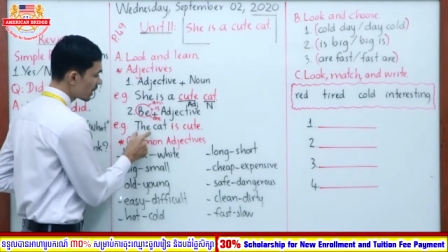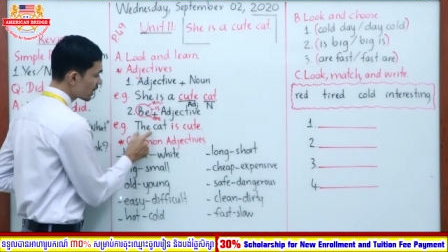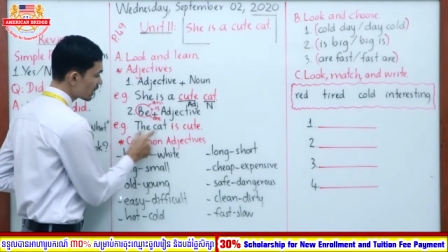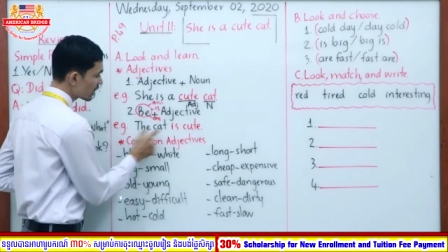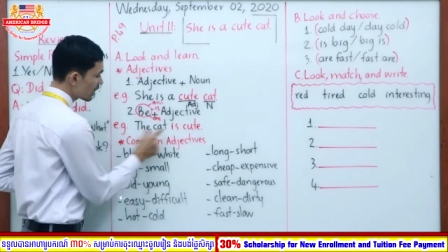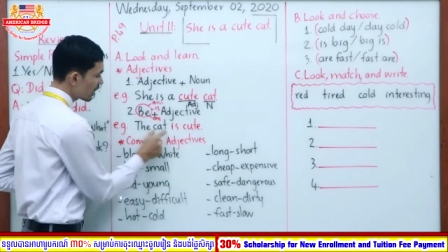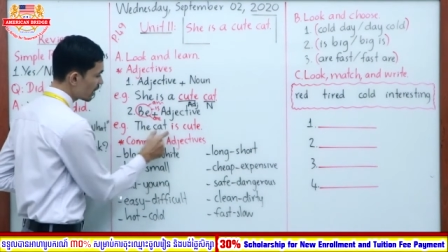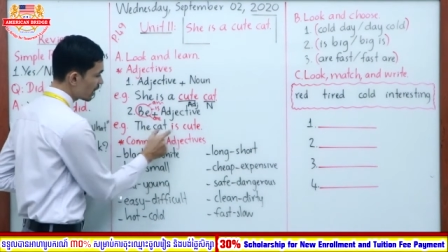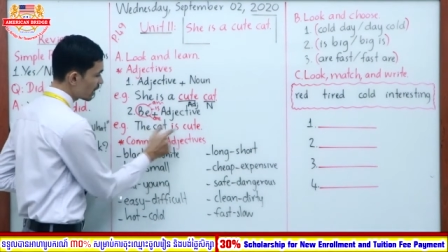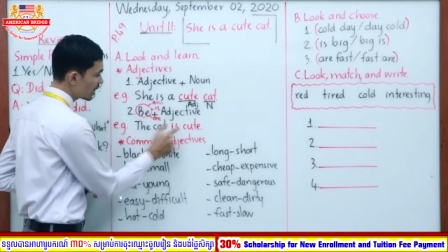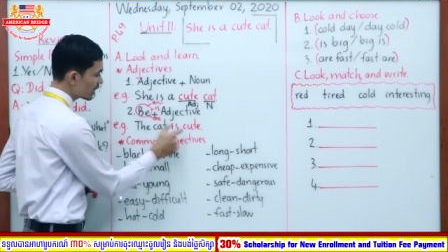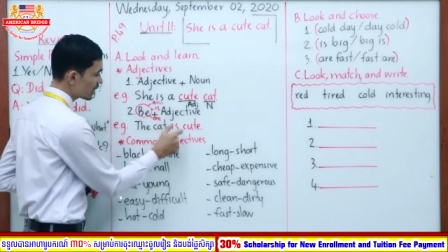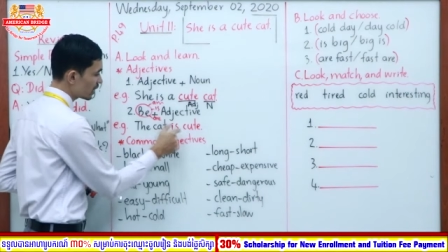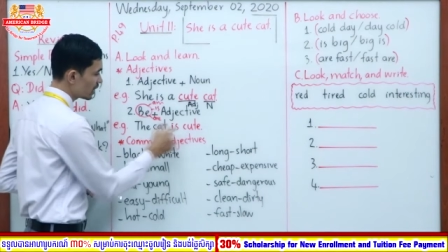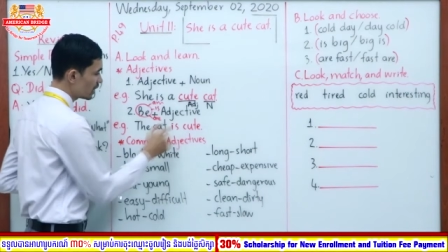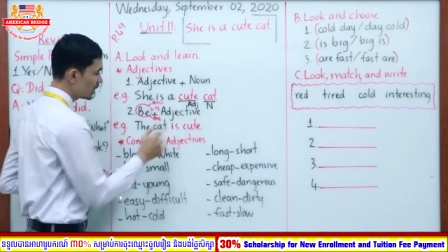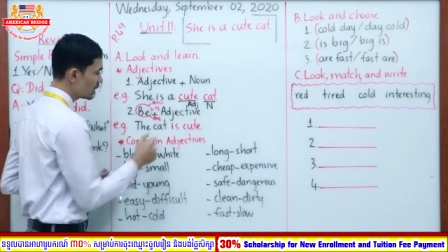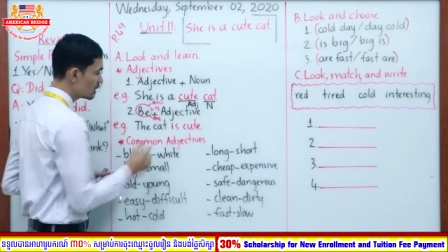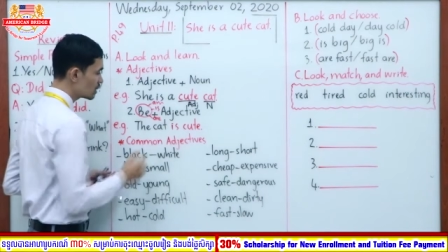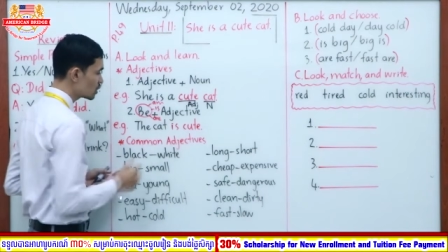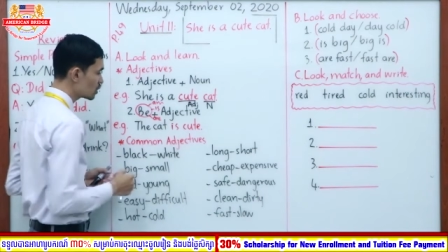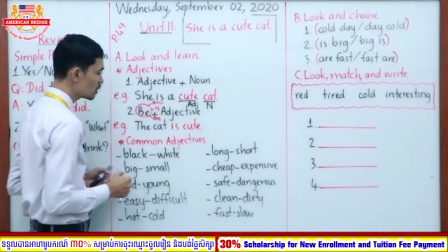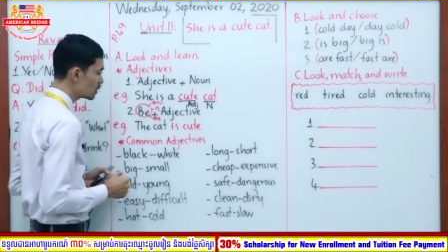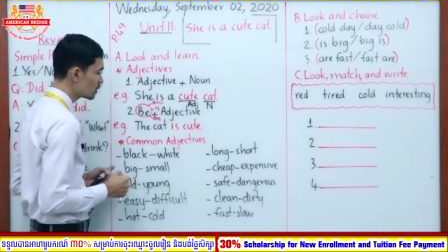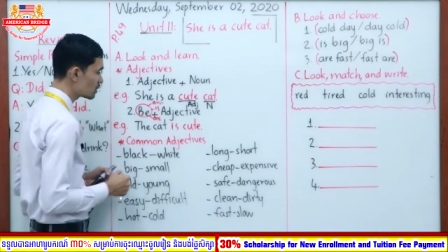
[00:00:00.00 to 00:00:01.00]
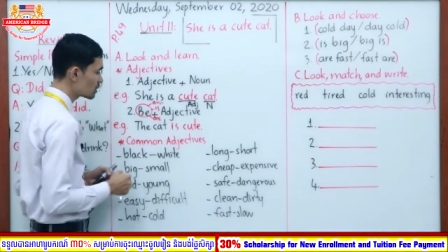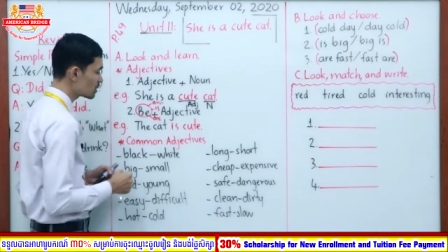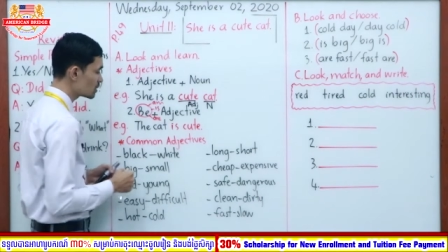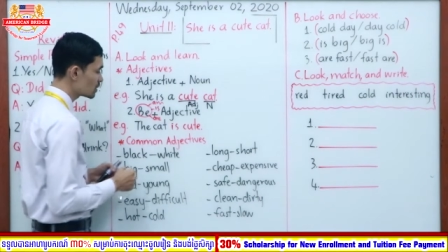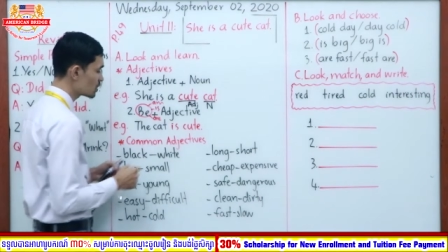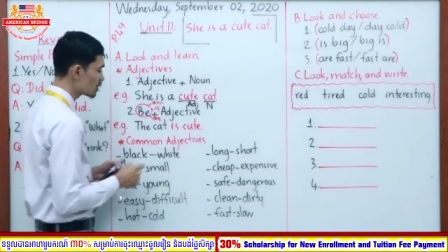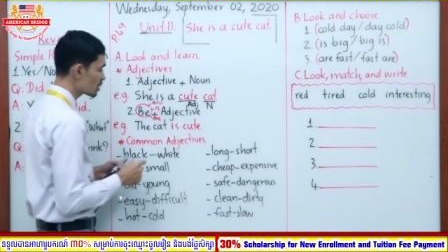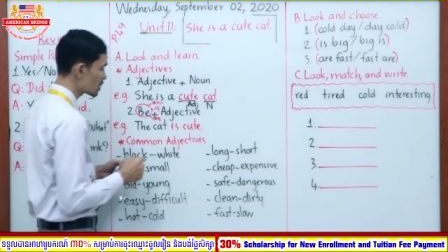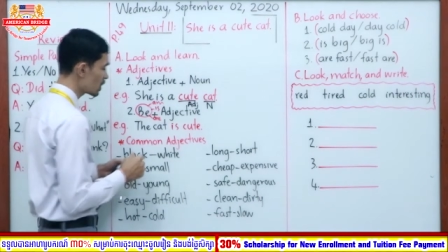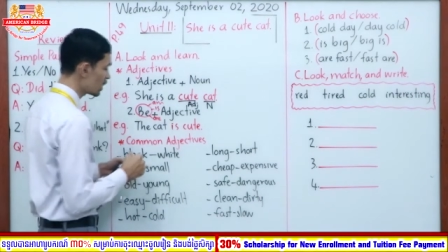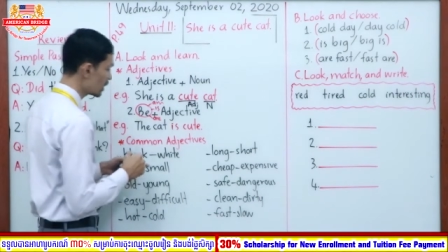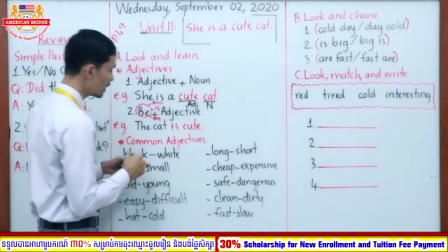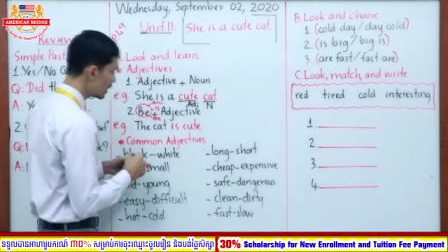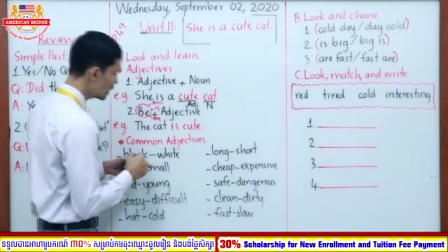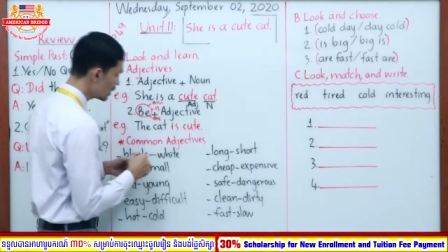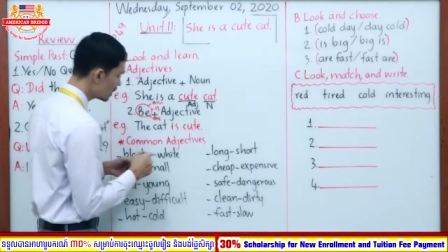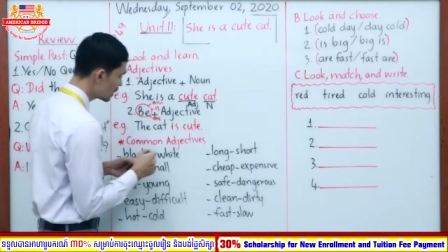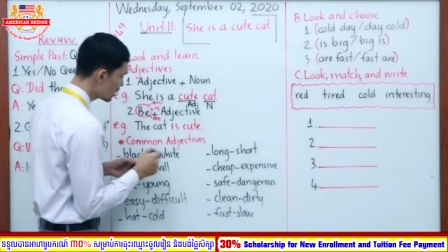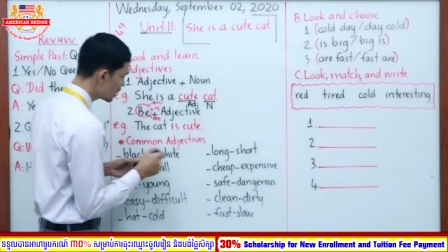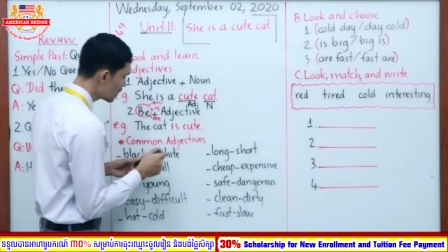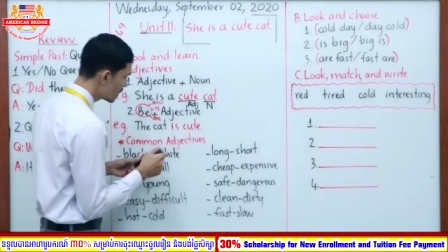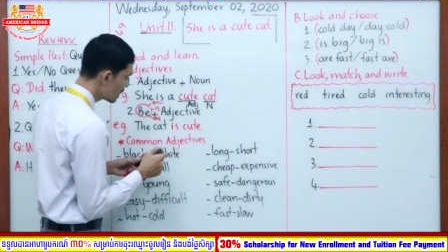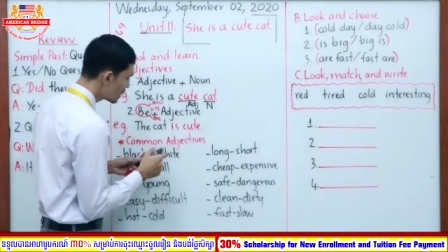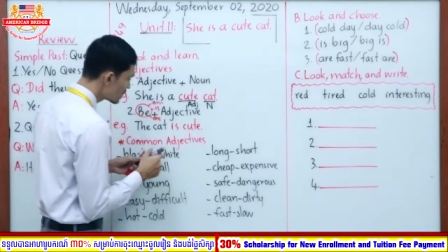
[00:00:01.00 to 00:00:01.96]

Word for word: cat is shoot, you see?